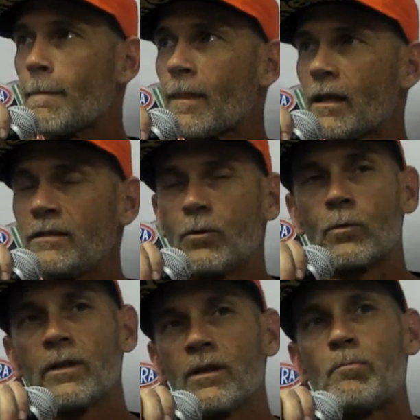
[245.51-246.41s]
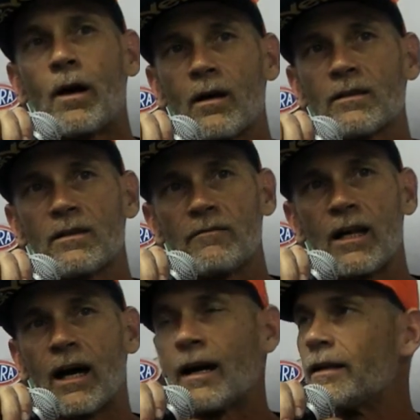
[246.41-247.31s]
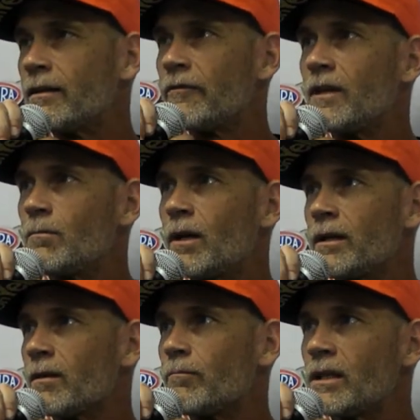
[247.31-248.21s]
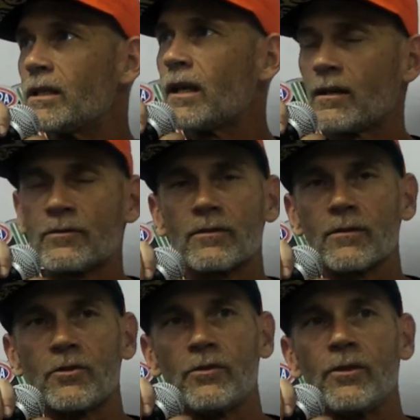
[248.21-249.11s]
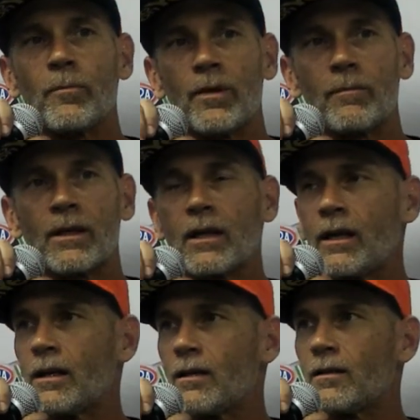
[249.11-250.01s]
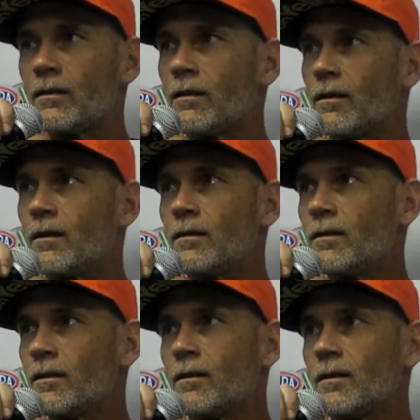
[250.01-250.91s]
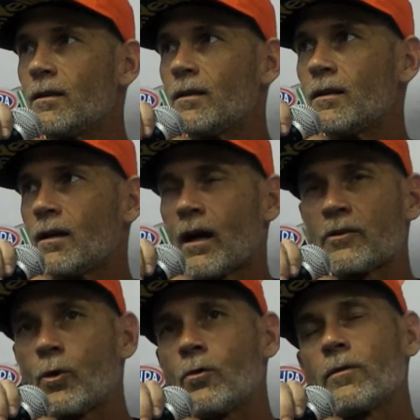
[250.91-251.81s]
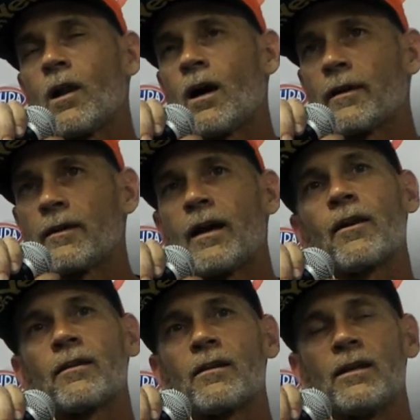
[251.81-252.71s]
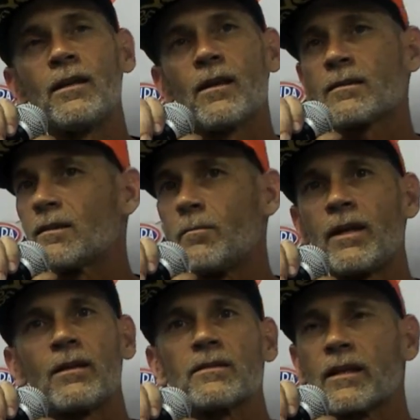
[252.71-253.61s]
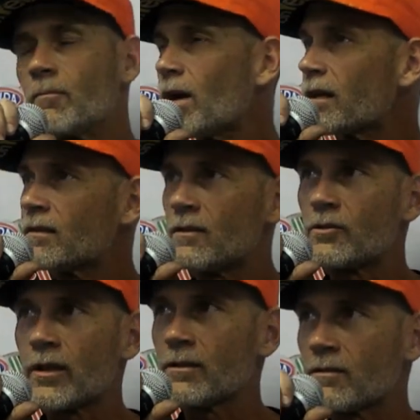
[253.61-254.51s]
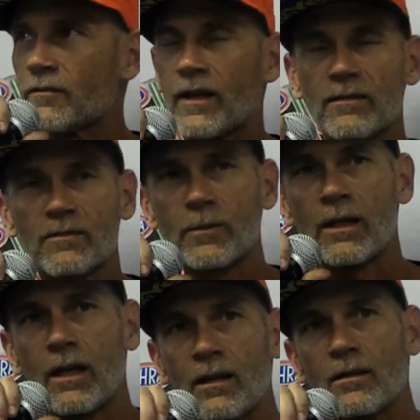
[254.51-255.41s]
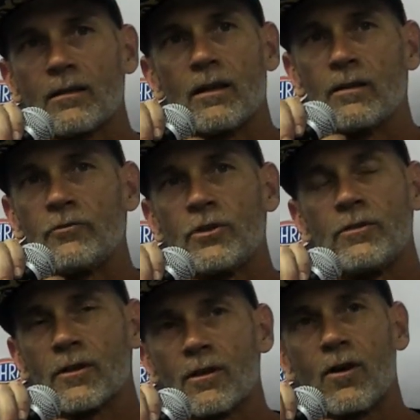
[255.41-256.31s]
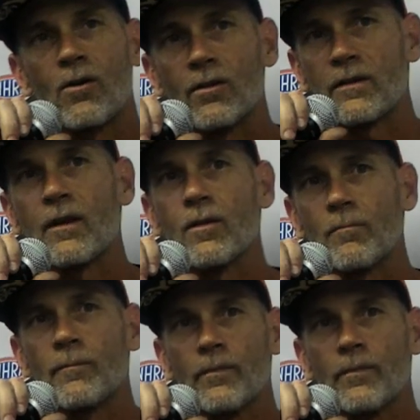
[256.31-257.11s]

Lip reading: he's a really positive guy, and if anybody can beat cancer, Junior Pippin can. And I told Ron down at the end, I said, man, let's get back to the trailer as fast as we can and give Junior a call and tell him.